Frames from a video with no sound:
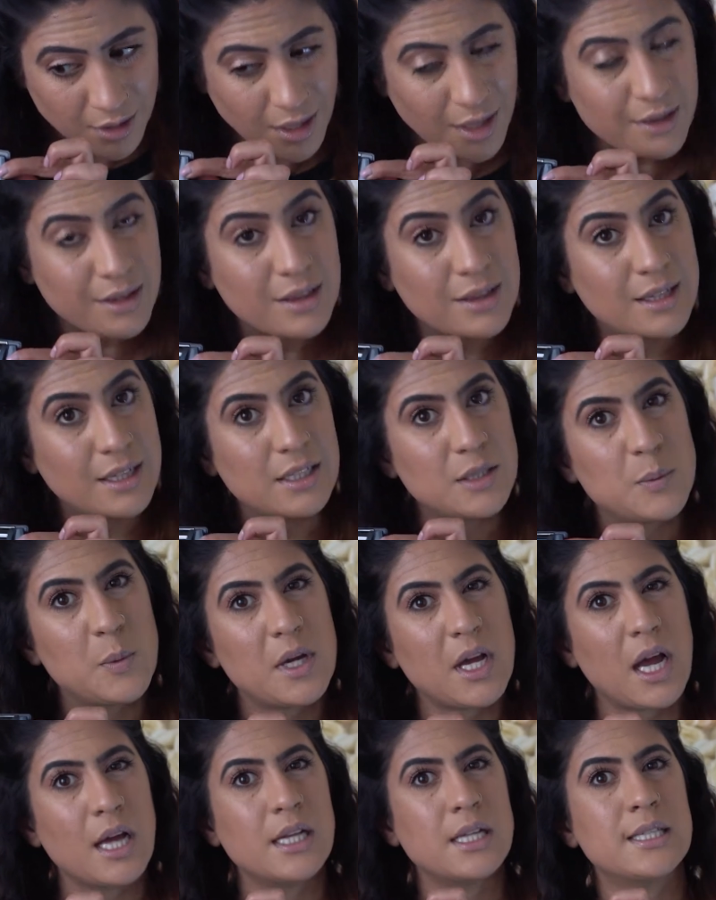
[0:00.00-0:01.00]
I think that's what
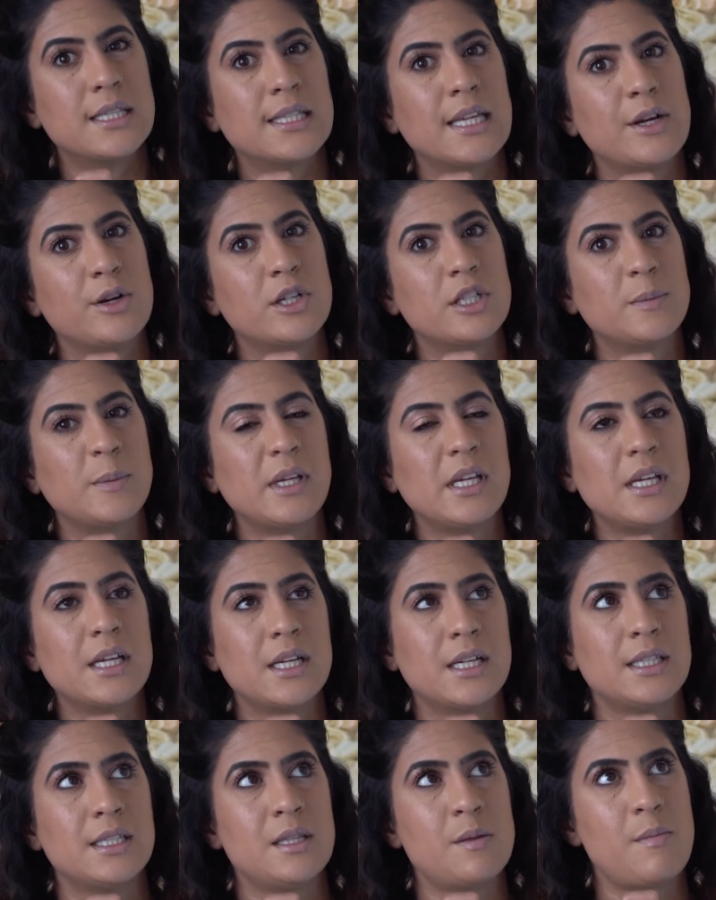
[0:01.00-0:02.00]
kind of scares me,
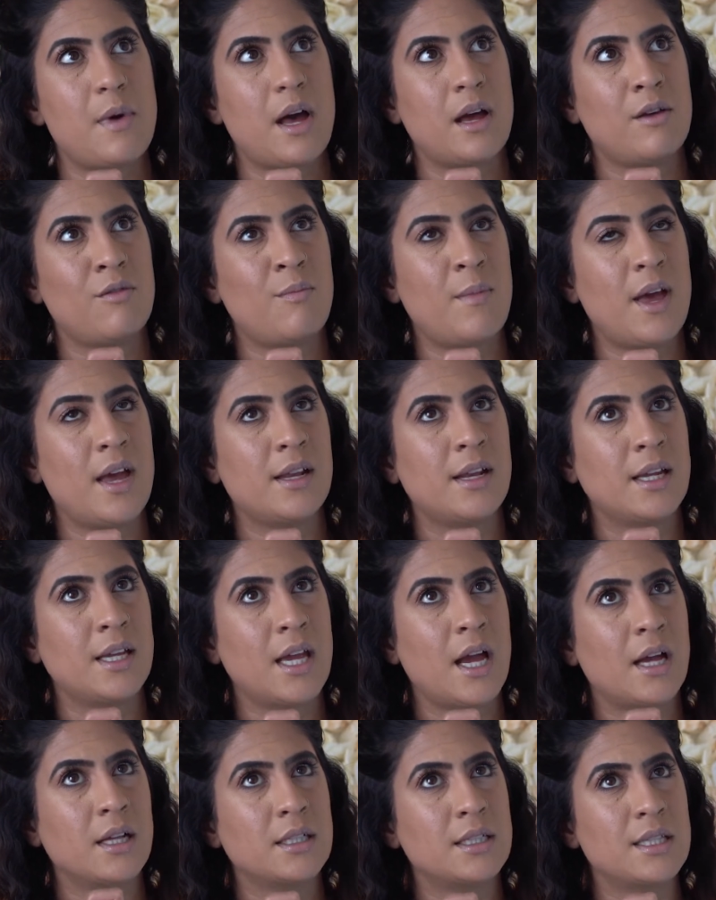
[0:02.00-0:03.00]
is the back of my head I
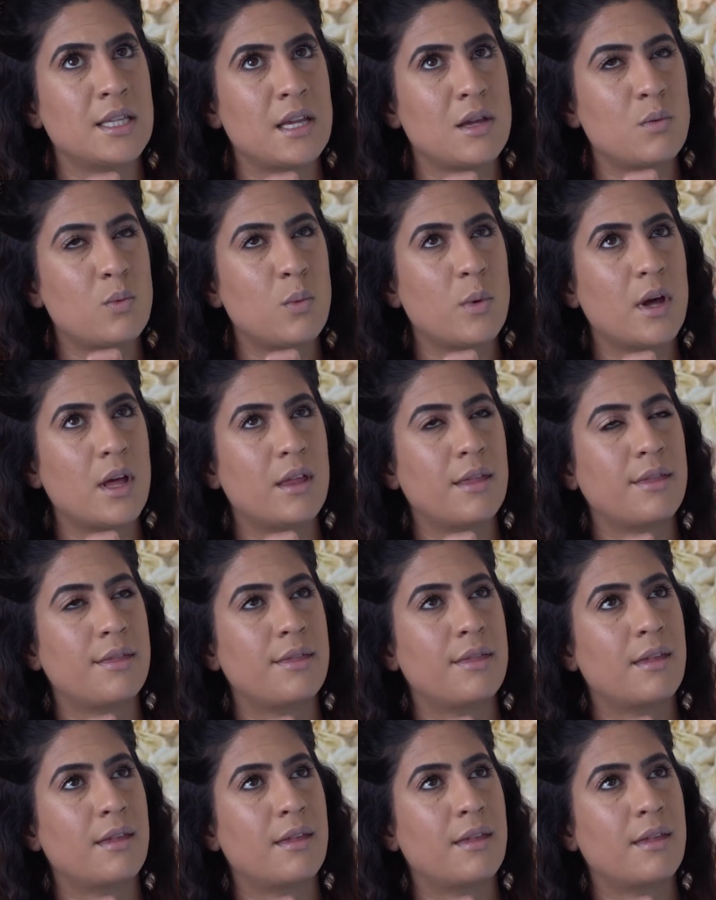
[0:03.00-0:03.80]
can't see with